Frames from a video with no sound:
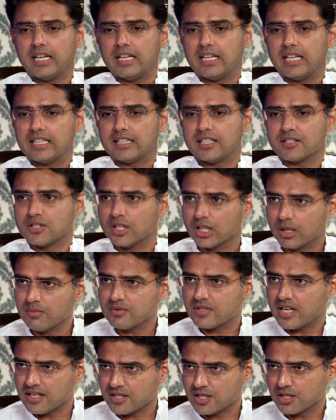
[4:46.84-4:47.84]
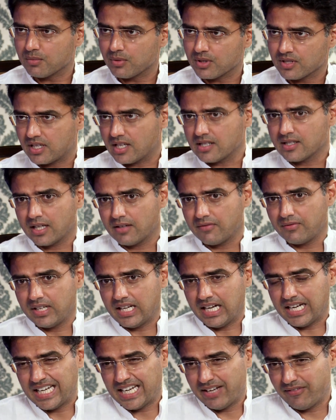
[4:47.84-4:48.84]
the circumstances were such that we
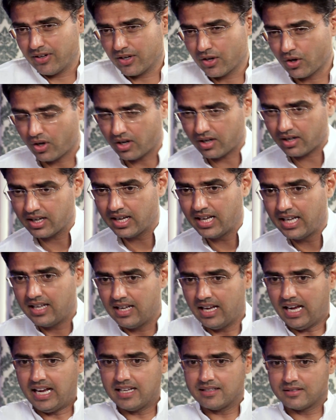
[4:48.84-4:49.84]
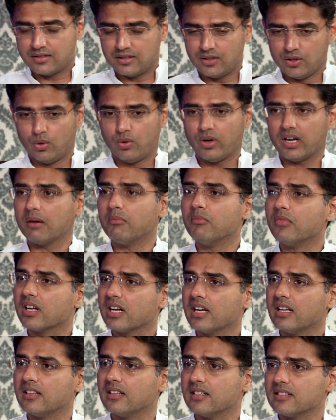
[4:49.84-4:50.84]
had never got as low a number
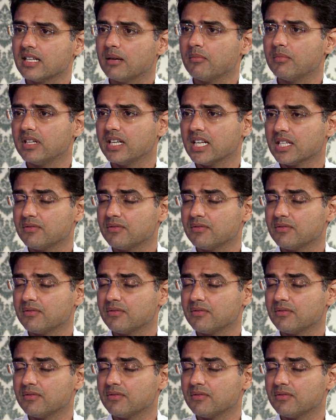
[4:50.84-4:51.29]
in the assembly as